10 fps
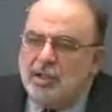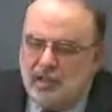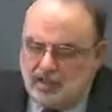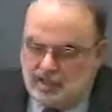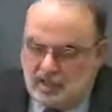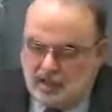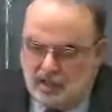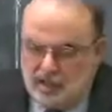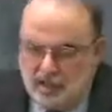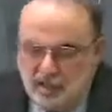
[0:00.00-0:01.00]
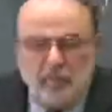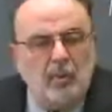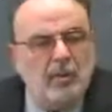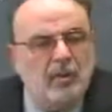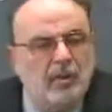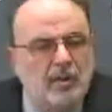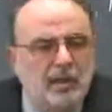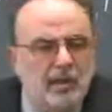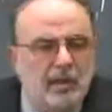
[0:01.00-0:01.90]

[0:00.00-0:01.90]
is an important